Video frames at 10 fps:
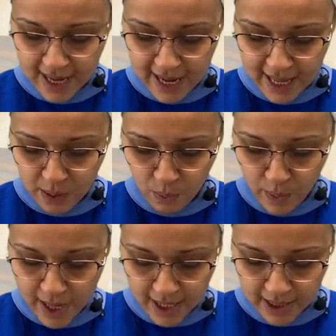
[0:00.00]
and
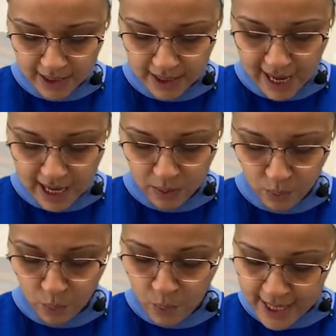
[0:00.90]
when and
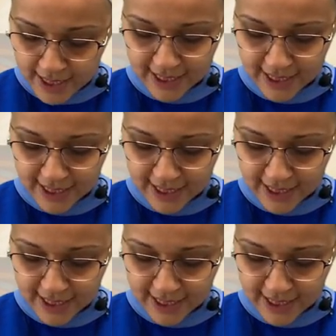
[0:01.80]
went